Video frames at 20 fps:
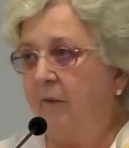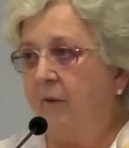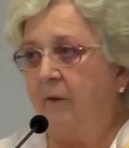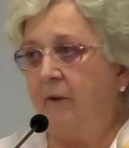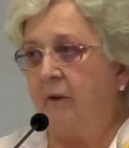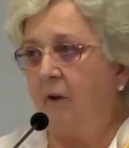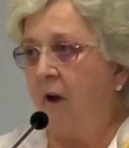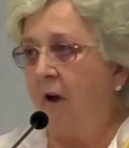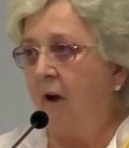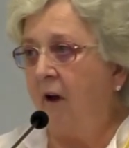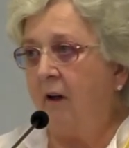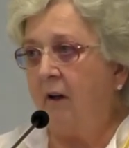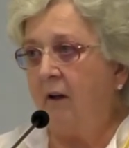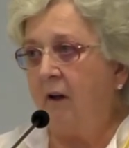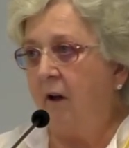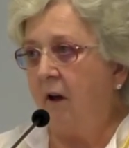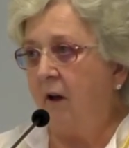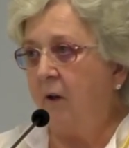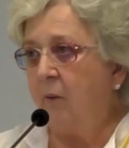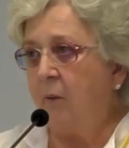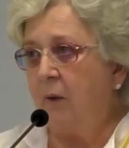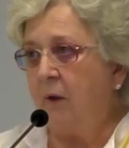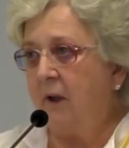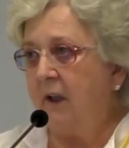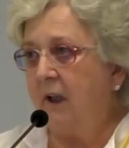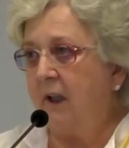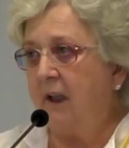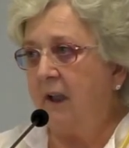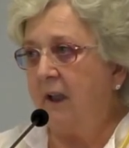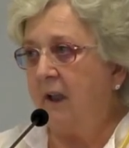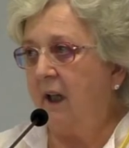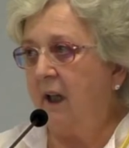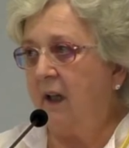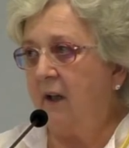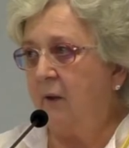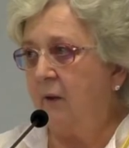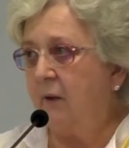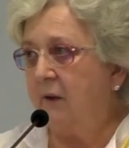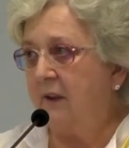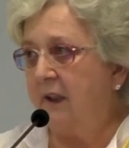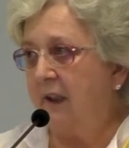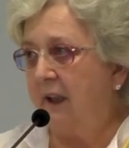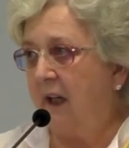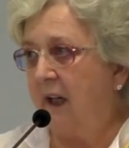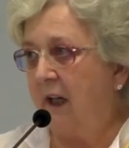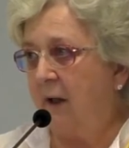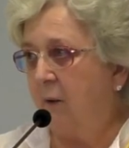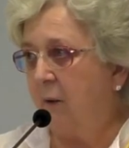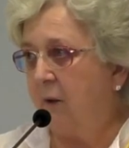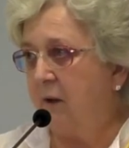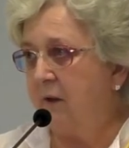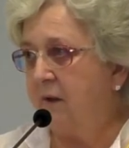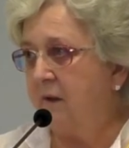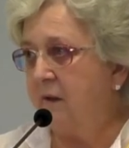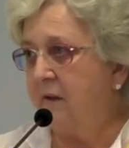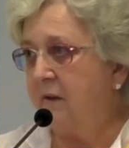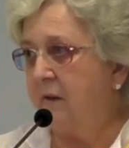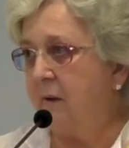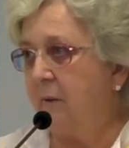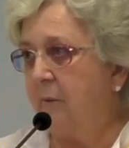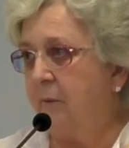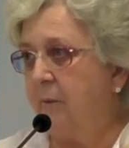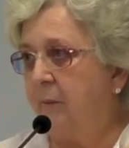Long, long working hours,